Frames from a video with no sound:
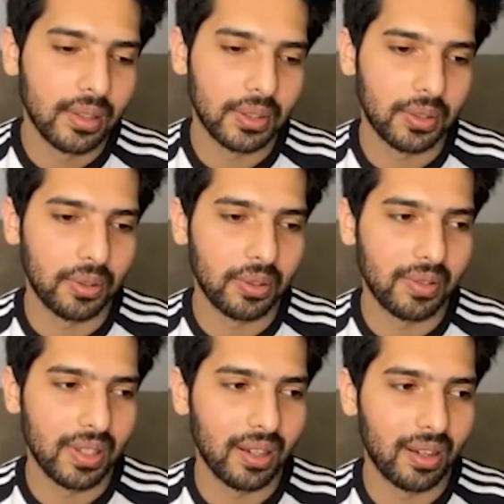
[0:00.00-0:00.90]

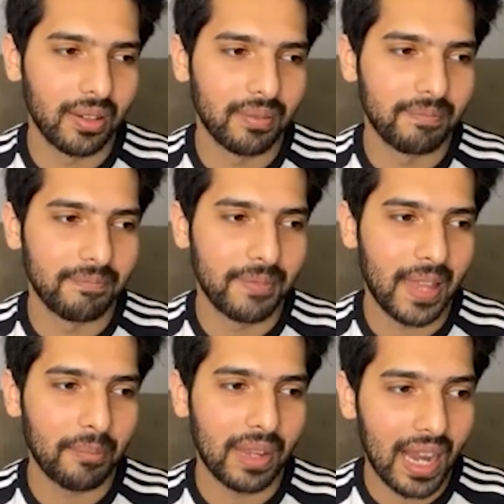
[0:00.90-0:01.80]
So uh,
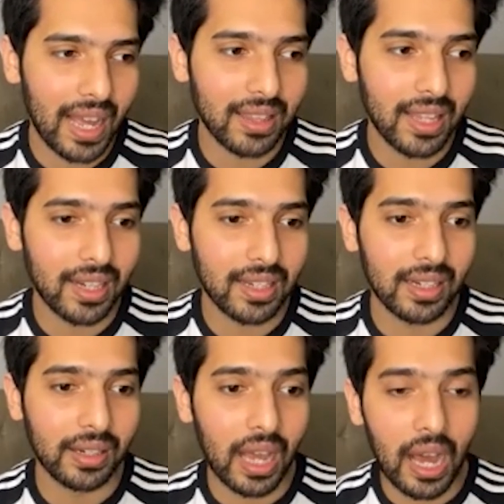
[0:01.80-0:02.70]
I'm glad that
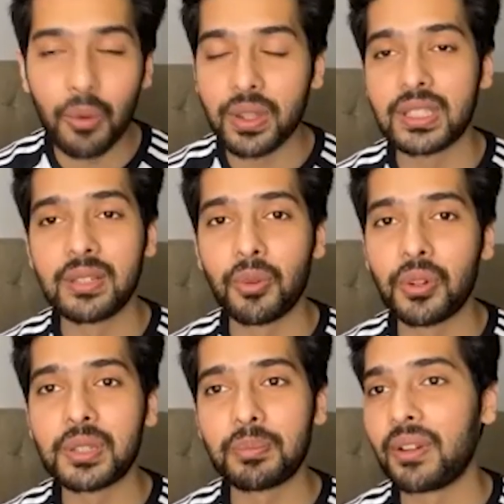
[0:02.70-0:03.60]
now is the
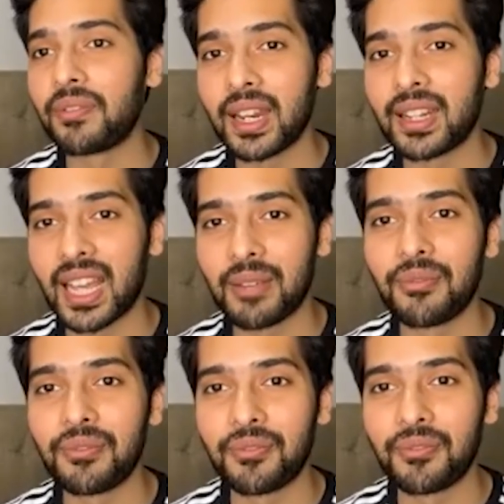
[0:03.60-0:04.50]
most perfect time